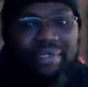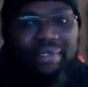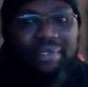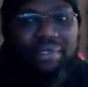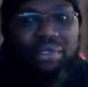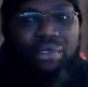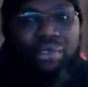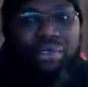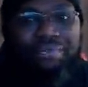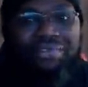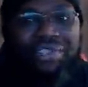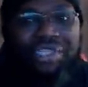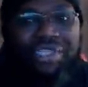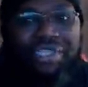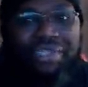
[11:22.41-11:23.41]
You know what I'm
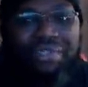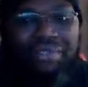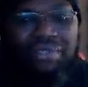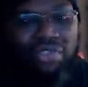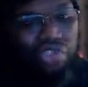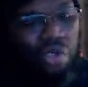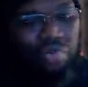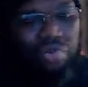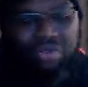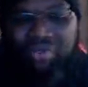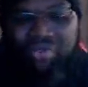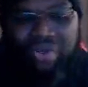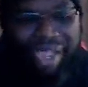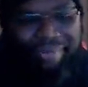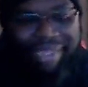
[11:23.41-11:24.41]
saying? So
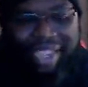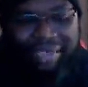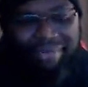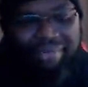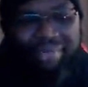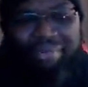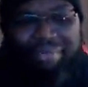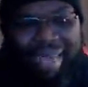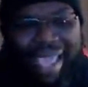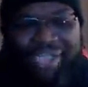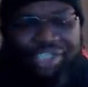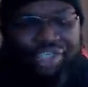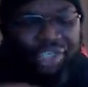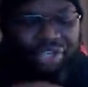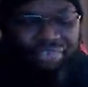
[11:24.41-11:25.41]
drop that
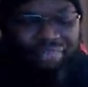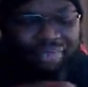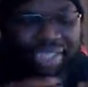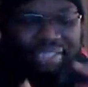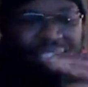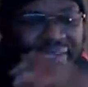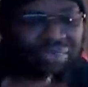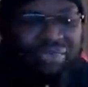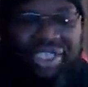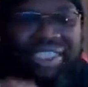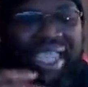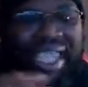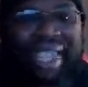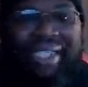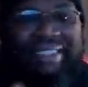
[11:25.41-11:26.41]
mashing of mixing with
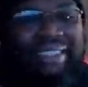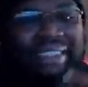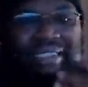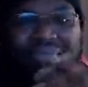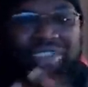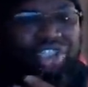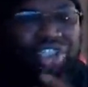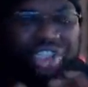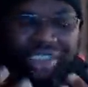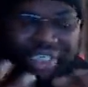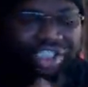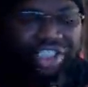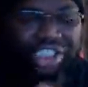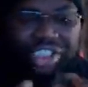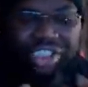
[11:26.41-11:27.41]
tag teams and shit.
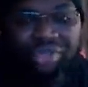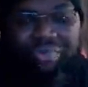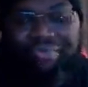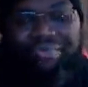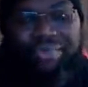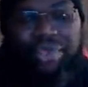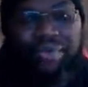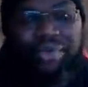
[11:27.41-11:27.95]
That shit don't flow.